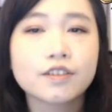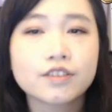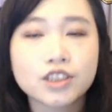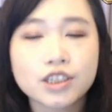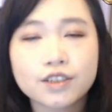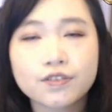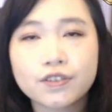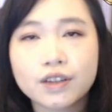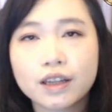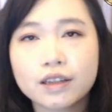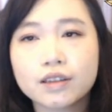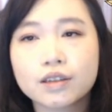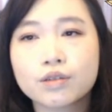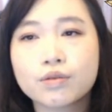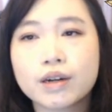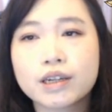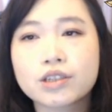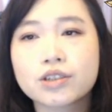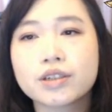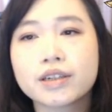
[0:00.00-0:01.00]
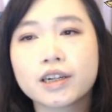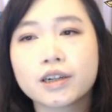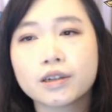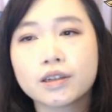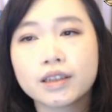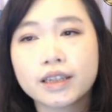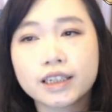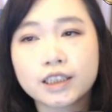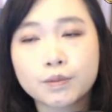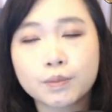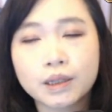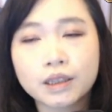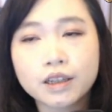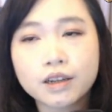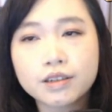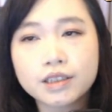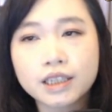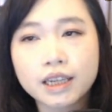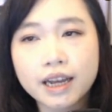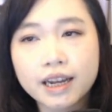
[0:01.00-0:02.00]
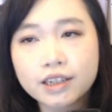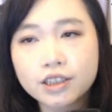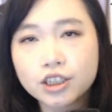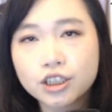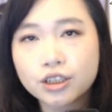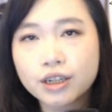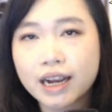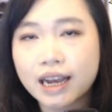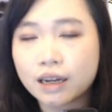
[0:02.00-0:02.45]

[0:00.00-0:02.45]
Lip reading: Just fill out the questionnaire linked below to enter,